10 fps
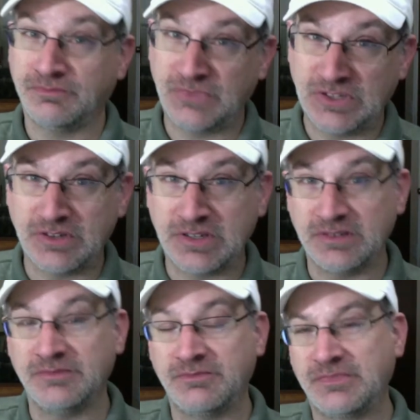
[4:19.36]
you
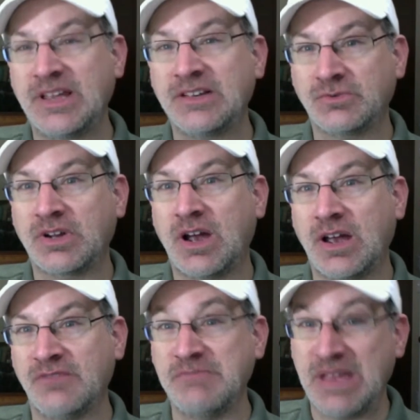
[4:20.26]
can guess what
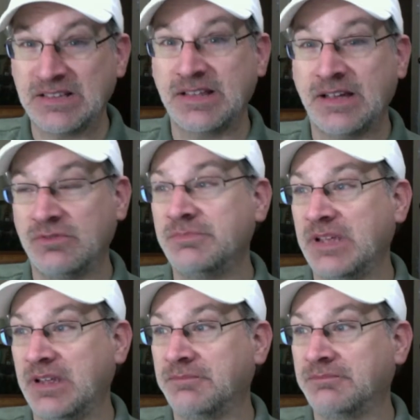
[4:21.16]
kind of mess that would
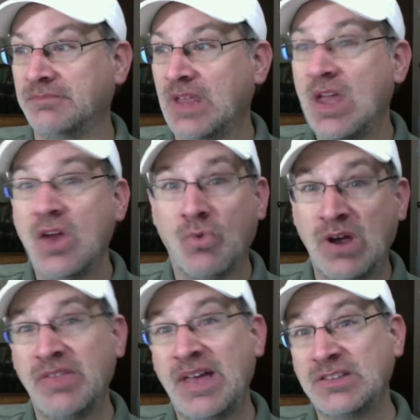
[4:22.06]
be
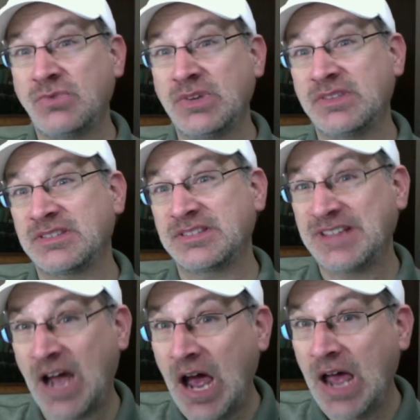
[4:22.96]
well, that's what the
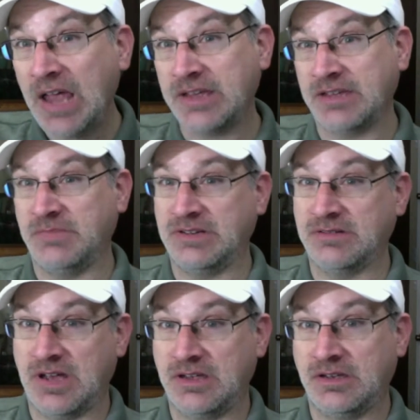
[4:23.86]
sky can be
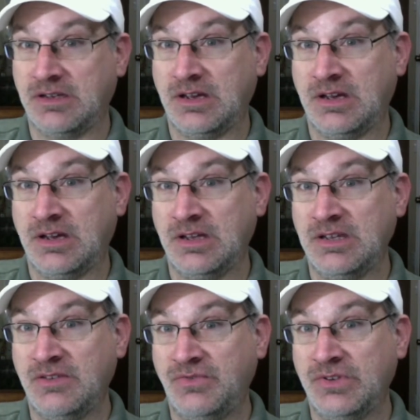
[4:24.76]
like uh,
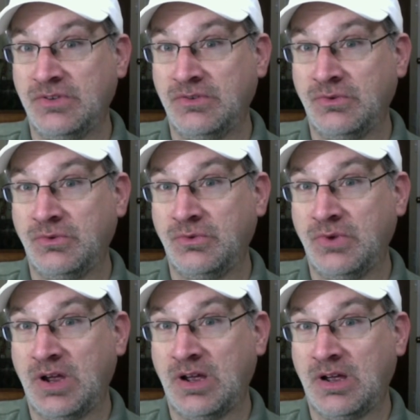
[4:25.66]
if you
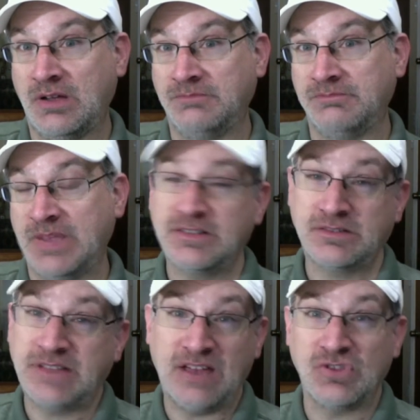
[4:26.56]
uh,
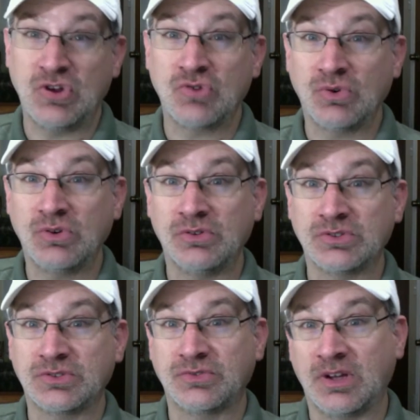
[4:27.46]
basically have no
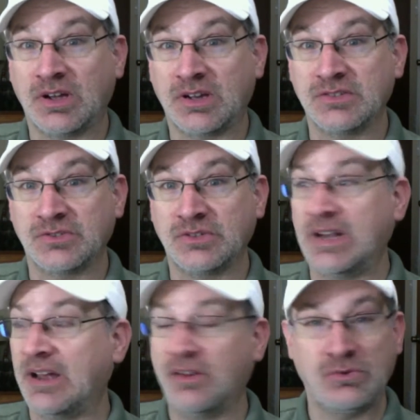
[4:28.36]
rules uh,
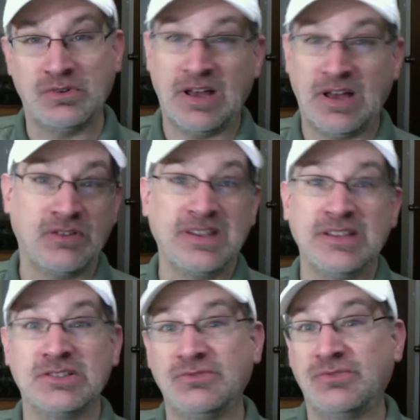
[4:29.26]
concerning how to allow
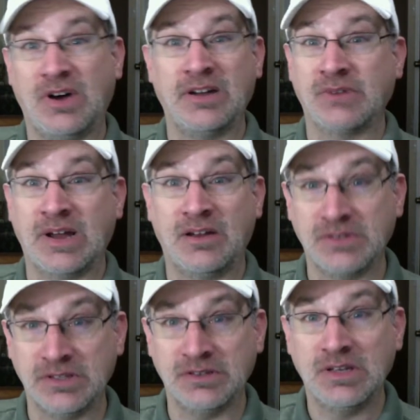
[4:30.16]
these to fly
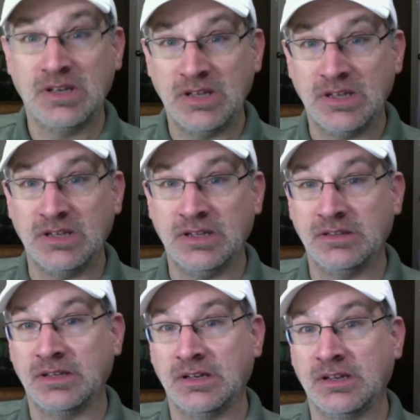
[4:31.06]
around in,
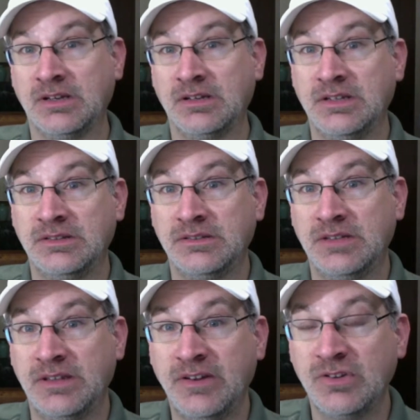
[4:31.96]
in, uh, in,
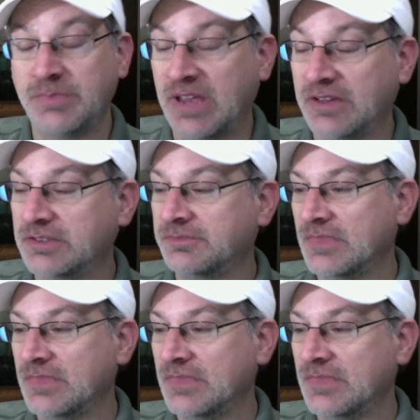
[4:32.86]
in, airspace.